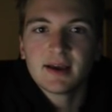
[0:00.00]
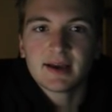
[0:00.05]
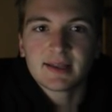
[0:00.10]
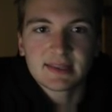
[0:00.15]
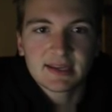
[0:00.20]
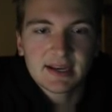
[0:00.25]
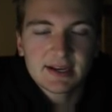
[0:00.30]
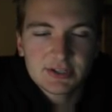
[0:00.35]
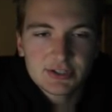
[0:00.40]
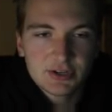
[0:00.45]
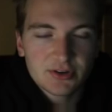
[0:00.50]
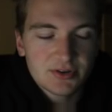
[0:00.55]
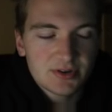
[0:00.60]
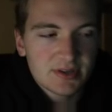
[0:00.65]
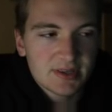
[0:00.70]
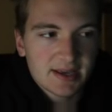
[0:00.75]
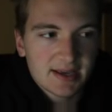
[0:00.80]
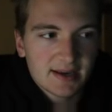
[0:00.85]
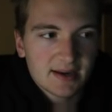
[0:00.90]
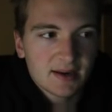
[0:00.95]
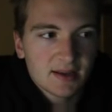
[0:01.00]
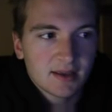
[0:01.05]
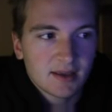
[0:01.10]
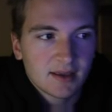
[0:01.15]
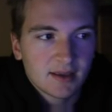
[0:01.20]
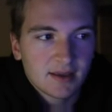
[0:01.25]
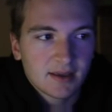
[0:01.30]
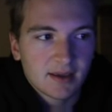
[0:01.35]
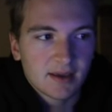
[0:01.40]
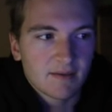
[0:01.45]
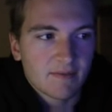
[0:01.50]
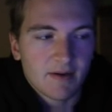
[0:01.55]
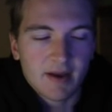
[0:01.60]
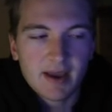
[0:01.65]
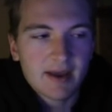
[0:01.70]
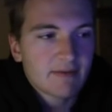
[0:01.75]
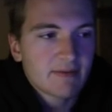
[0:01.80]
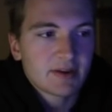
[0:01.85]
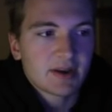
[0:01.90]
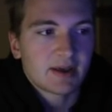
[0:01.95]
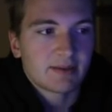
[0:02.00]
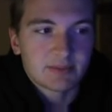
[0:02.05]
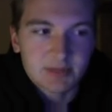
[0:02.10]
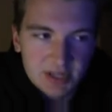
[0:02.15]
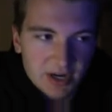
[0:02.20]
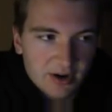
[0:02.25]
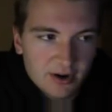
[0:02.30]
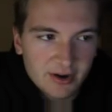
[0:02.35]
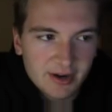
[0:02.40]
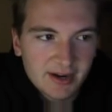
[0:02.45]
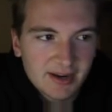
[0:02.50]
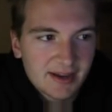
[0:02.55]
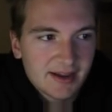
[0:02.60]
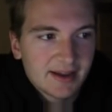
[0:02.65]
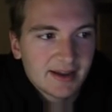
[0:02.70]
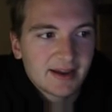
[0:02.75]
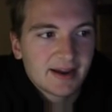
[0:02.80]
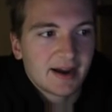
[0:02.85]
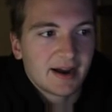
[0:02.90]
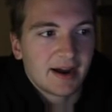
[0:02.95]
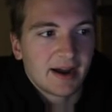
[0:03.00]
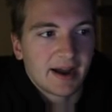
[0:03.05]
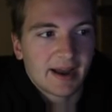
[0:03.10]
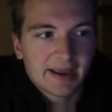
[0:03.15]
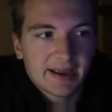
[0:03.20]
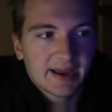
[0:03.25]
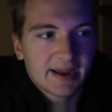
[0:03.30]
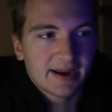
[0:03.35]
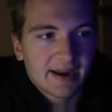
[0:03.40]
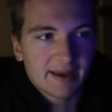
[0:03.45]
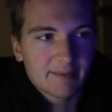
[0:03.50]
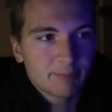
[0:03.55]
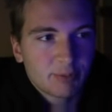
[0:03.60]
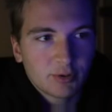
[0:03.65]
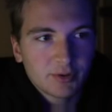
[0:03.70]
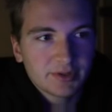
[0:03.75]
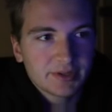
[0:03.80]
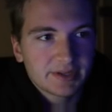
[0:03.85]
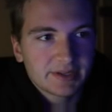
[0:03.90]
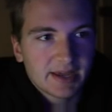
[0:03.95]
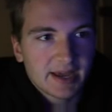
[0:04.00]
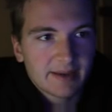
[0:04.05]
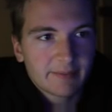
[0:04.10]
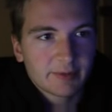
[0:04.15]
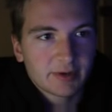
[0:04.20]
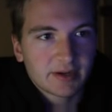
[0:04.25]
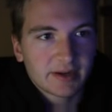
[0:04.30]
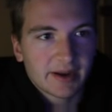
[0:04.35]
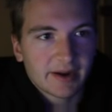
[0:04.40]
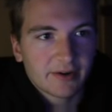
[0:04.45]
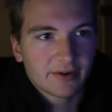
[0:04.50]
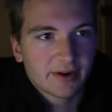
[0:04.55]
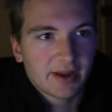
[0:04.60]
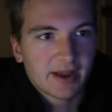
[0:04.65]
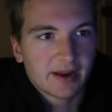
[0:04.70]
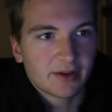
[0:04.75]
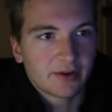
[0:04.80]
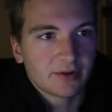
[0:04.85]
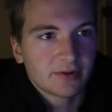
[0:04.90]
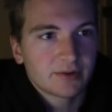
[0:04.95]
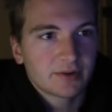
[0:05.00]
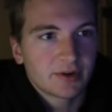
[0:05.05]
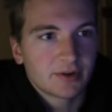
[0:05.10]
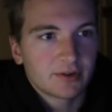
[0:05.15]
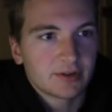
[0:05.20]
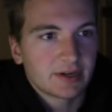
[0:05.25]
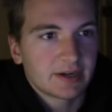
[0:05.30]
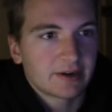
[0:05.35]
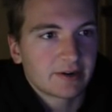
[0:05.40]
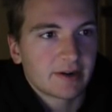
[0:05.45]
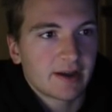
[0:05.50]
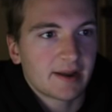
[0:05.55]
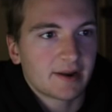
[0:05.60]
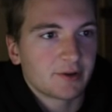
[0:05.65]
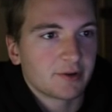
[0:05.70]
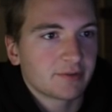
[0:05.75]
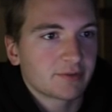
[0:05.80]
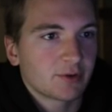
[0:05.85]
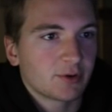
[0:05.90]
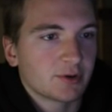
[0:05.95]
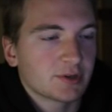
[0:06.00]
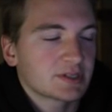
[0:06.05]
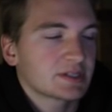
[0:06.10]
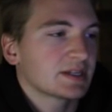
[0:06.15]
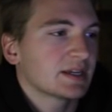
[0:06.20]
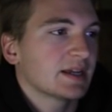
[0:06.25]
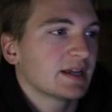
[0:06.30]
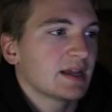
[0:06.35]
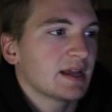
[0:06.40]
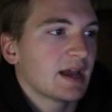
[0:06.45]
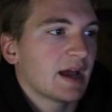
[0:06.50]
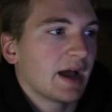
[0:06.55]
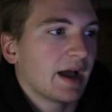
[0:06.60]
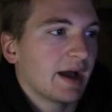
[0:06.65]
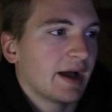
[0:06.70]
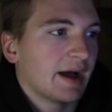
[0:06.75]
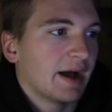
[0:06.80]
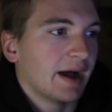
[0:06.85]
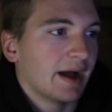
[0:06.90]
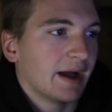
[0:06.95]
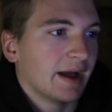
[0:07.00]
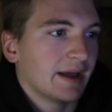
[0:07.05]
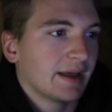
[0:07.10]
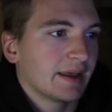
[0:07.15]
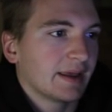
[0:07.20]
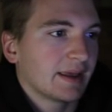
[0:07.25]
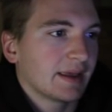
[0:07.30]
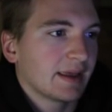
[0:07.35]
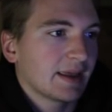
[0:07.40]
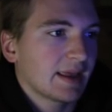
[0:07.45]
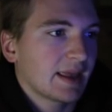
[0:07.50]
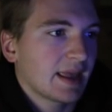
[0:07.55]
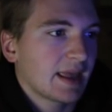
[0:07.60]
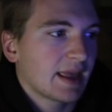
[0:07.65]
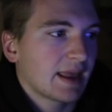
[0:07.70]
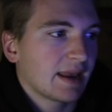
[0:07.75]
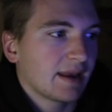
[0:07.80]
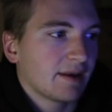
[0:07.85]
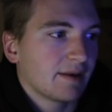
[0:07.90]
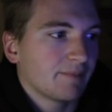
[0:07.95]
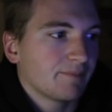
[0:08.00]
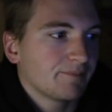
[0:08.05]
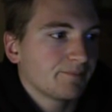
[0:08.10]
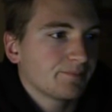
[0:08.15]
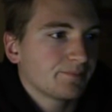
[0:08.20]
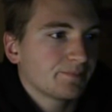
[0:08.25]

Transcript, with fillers: I think I showed you that. If I haven't, I'm sorry. Uh, I got, I pulled the Diamond Arenado, Nolan Arenado, of course, uh, in,